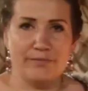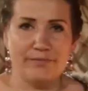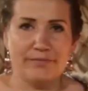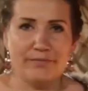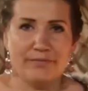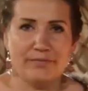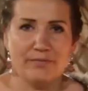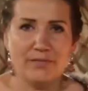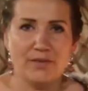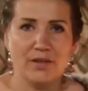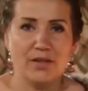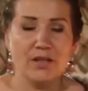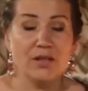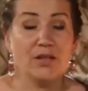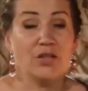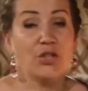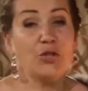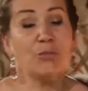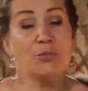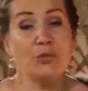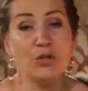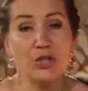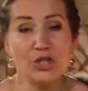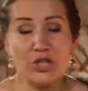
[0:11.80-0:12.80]
And we
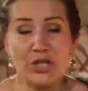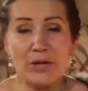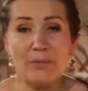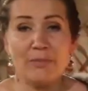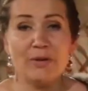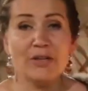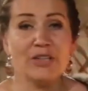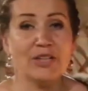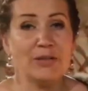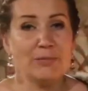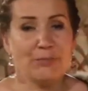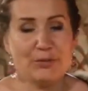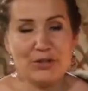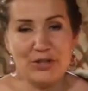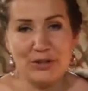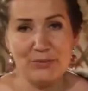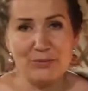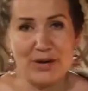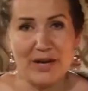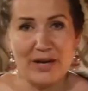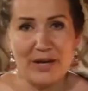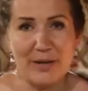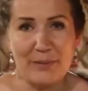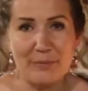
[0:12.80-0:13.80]
shamans
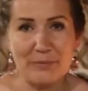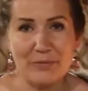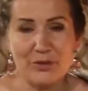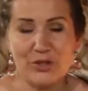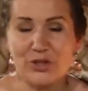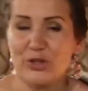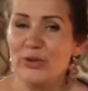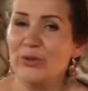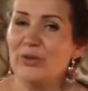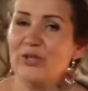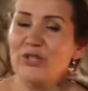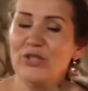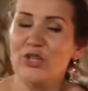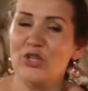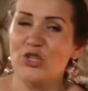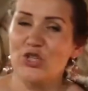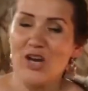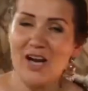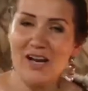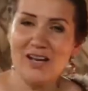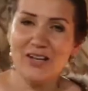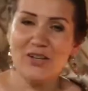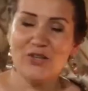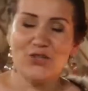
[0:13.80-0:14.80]
understand that
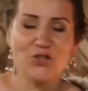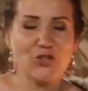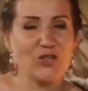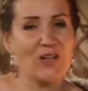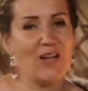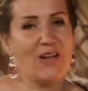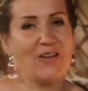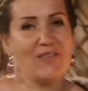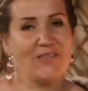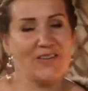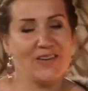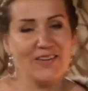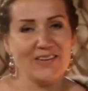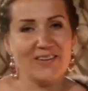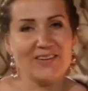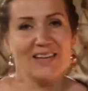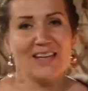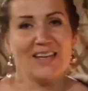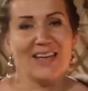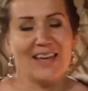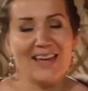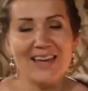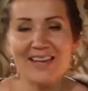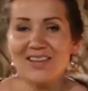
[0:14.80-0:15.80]
primarily
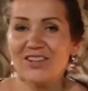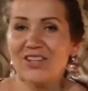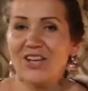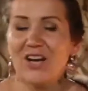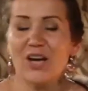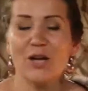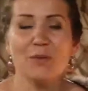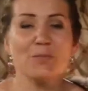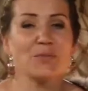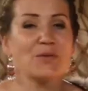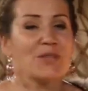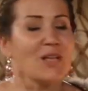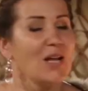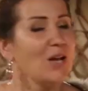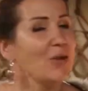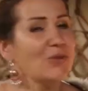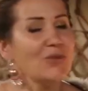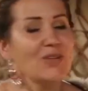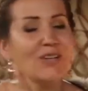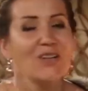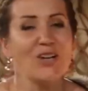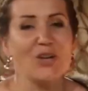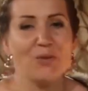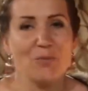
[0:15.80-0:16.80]
every person
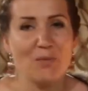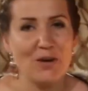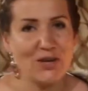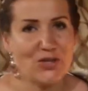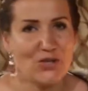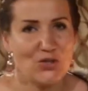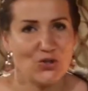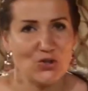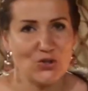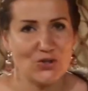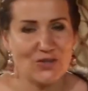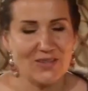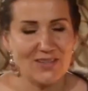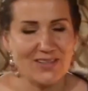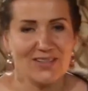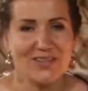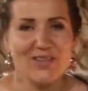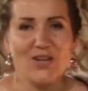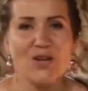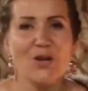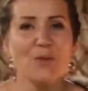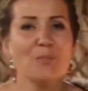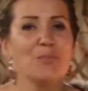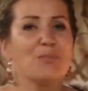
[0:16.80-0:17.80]
is absolutely
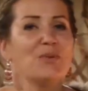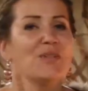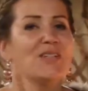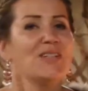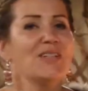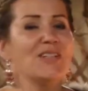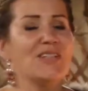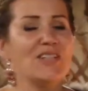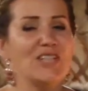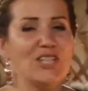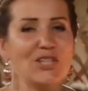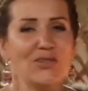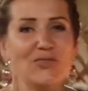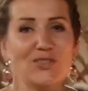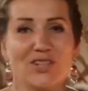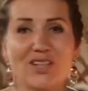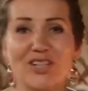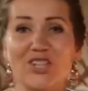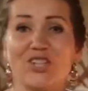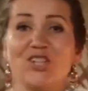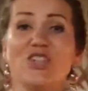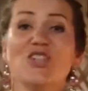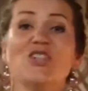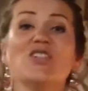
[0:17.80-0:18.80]
harmonic,
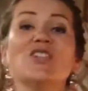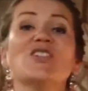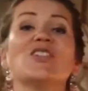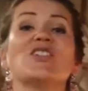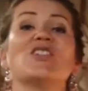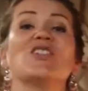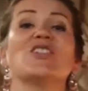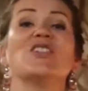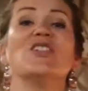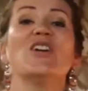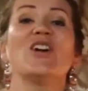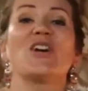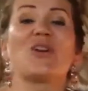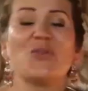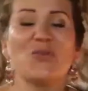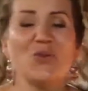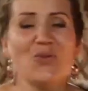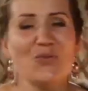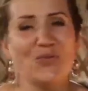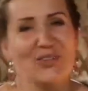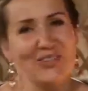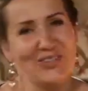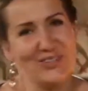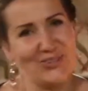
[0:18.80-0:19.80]
positive and
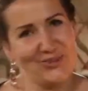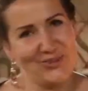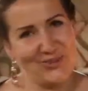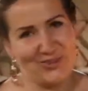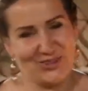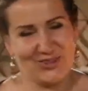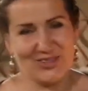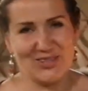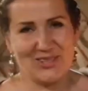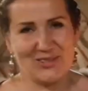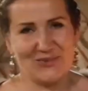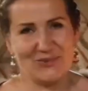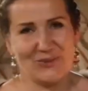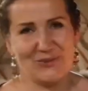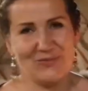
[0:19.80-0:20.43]
healthy creature.